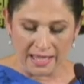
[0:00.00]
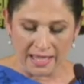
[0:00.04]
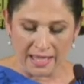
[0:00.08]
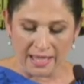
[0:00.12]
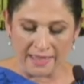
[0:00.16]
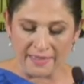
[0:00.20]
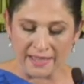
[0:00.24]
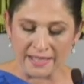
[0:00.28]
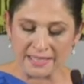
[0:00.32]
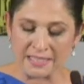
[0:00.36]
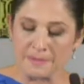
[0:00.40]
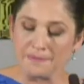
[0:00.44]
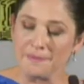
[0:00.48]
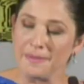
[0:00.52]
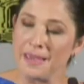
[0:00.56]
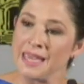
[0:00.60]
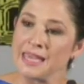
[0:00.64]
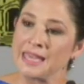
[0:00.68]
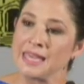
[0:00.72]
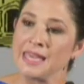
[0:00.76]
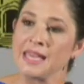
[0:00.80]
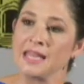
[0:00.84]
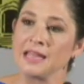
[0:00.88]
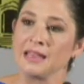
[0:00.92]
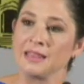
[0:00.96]
and that's
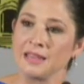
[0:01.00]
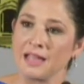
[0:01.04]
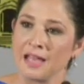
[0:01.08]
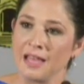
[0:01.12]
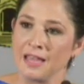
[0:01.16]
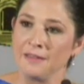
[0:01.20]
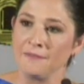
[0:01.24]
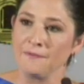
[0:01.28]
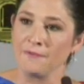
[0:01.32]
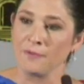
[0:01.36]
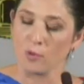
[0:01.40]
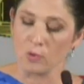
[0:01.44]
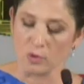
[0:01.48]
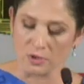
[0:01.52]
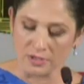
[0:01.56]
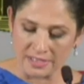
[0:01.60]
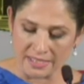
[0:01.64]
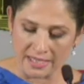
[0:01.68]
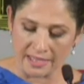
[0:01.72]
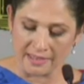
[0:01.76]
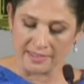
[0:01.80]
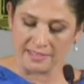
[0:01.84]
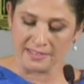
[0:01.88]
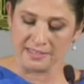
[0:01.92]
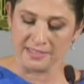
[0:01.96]
making life or
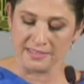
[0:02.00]
death